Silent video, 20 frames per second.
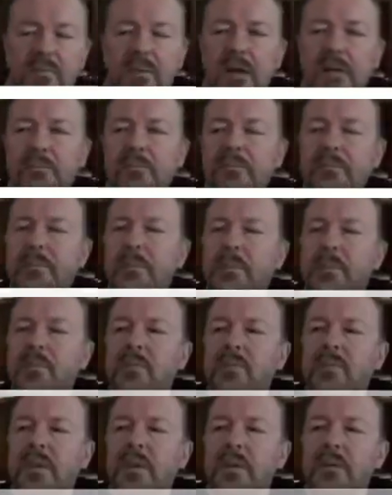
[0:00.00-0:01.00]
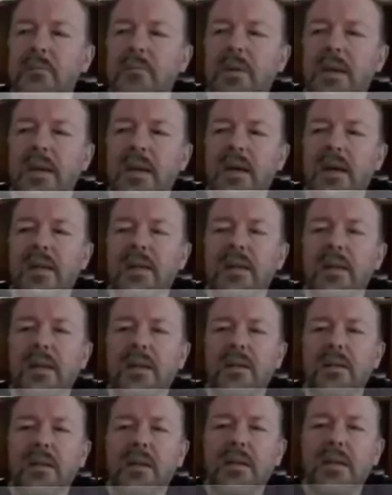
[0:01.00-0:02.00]
um, Beer Hunter,
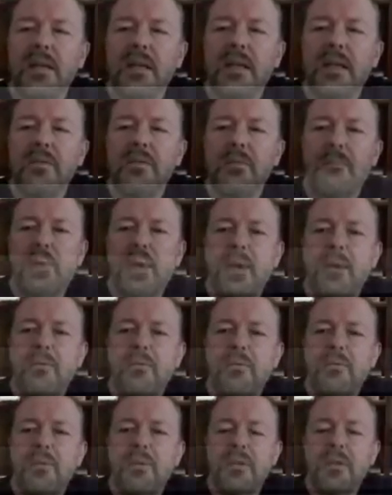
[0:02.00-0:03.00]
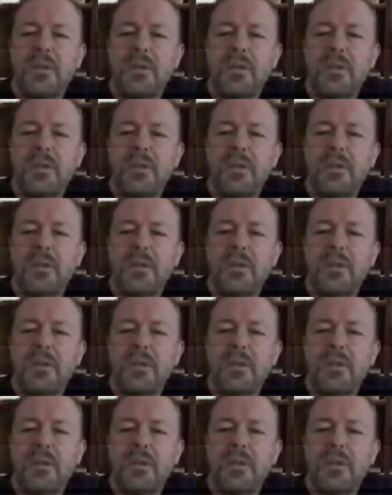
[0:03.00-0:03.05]
and they give a pound.